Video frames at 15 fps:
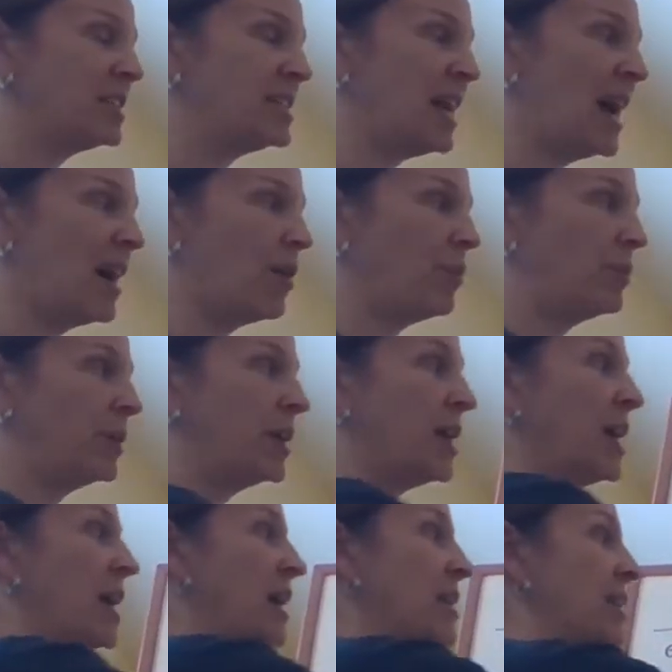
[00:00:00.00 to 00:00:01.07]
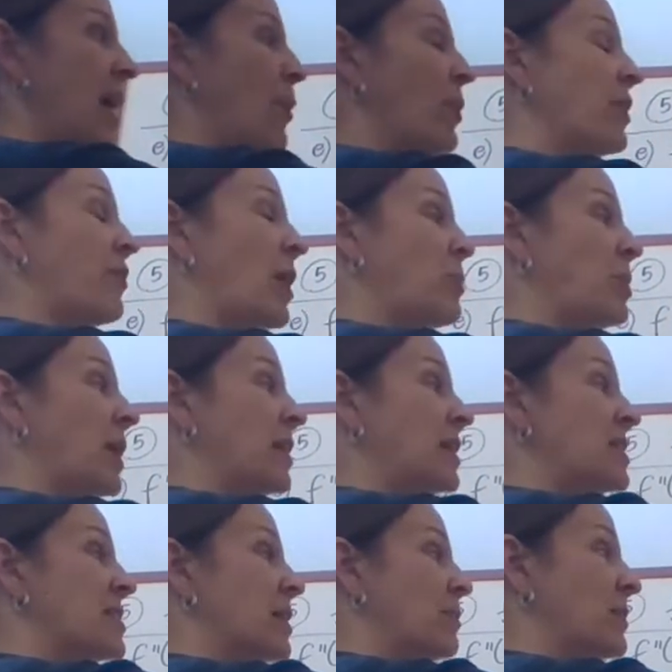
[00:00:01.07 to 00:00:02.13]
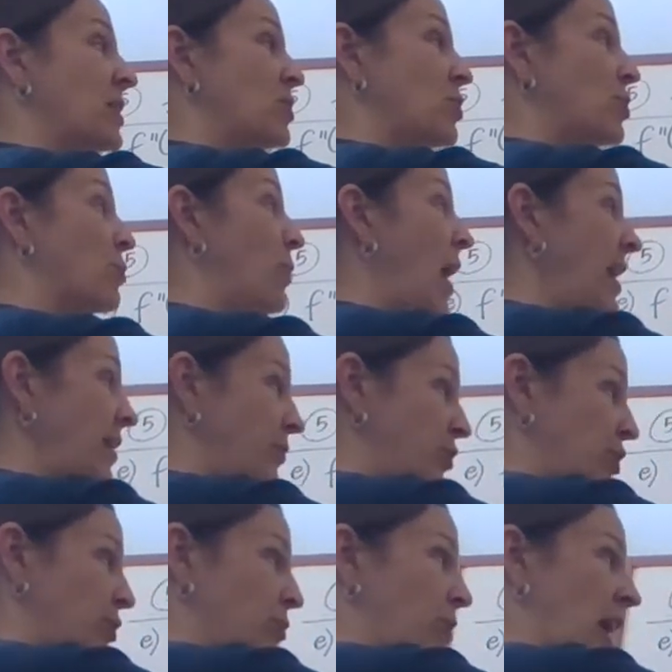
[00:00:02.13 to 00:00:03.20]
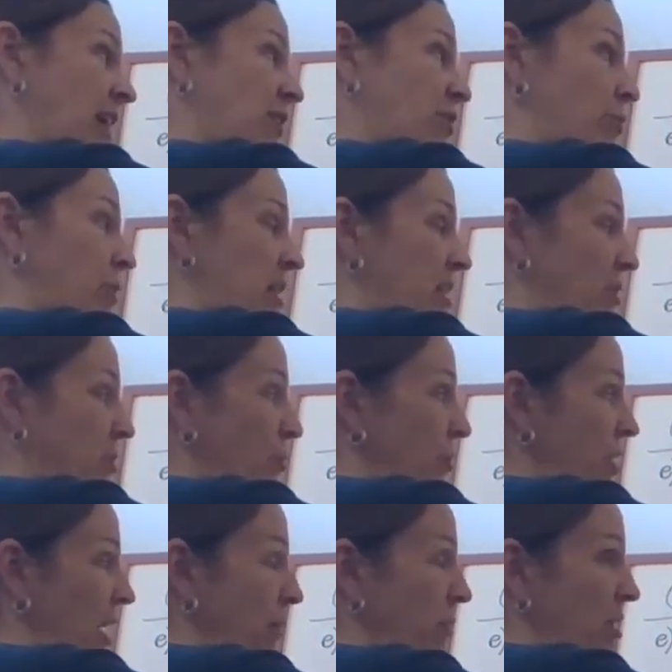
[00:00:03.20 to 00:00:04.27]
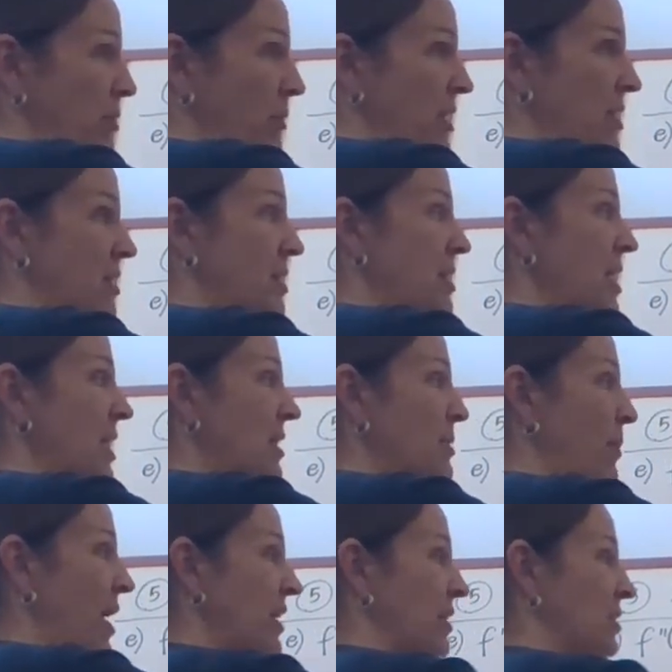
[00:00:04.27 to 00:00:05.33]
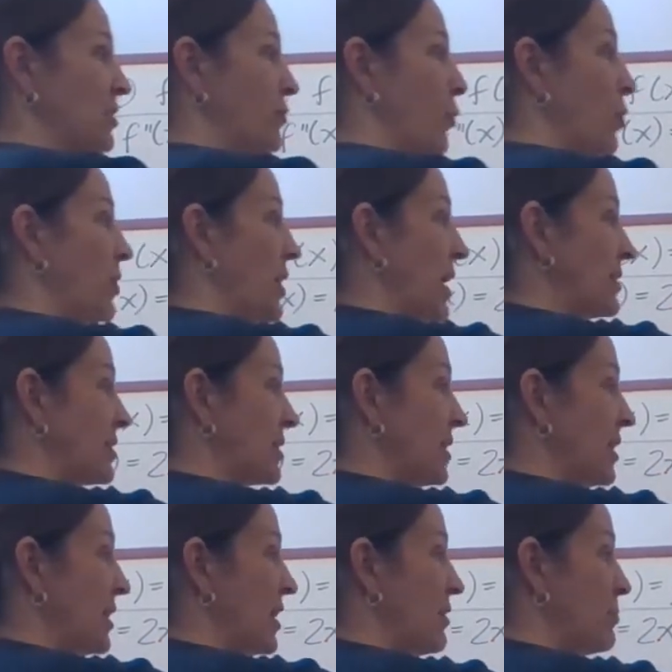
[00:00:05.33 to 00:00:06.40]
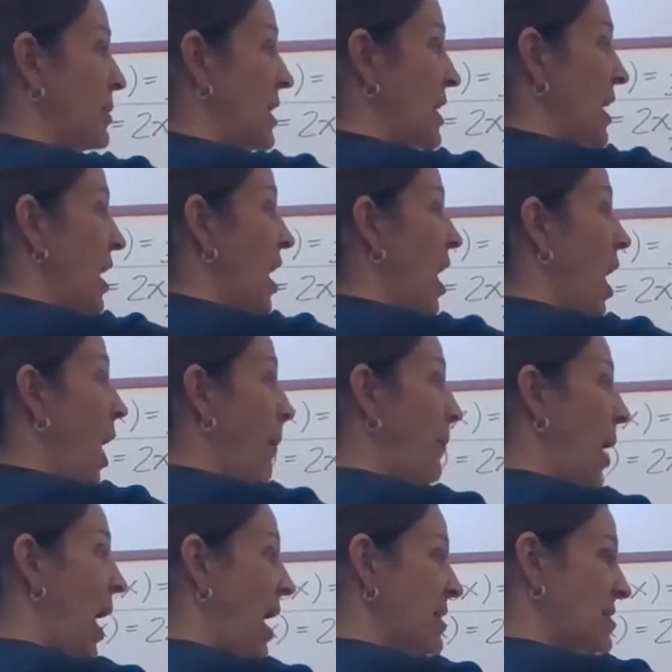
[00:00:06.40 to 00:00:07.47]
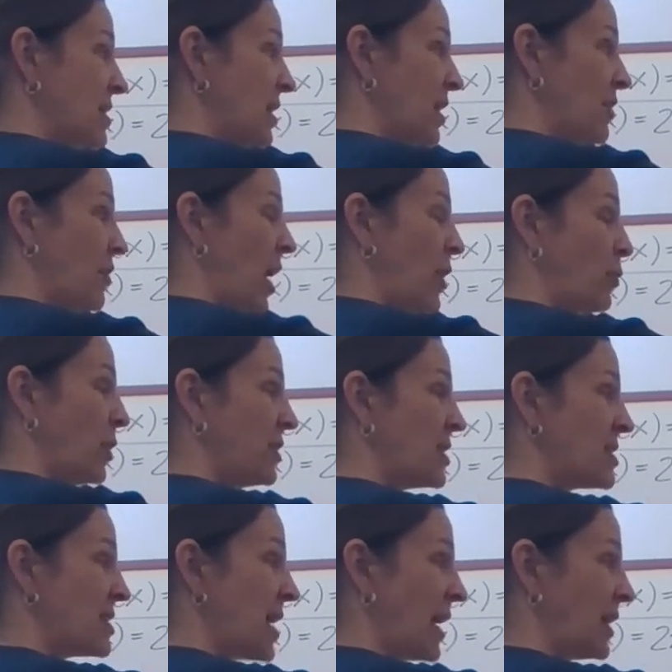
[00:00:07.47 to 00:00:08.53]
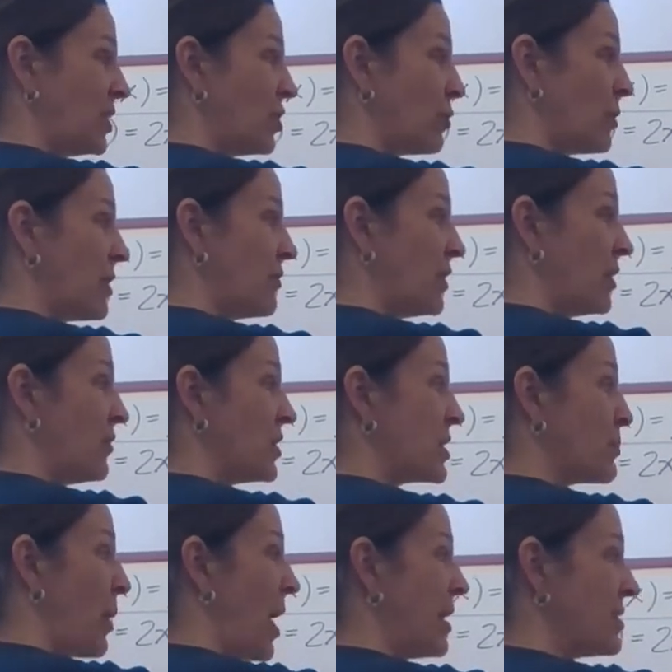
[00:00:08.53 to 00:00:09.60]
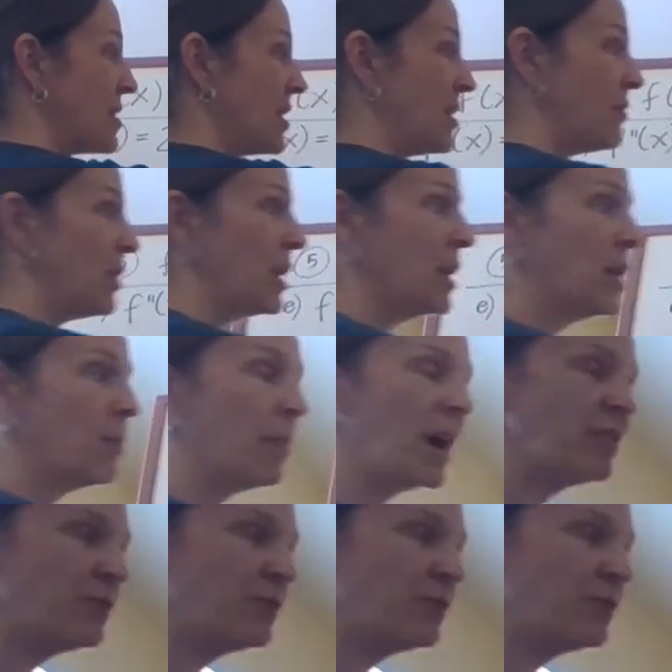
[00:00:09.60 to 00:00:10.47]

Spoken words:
down. Now what if I plug in something to the right of 2, like 3? 2 times 3 is 6 minus 4, that's going to give me a positive, and when the second derivative is positive, my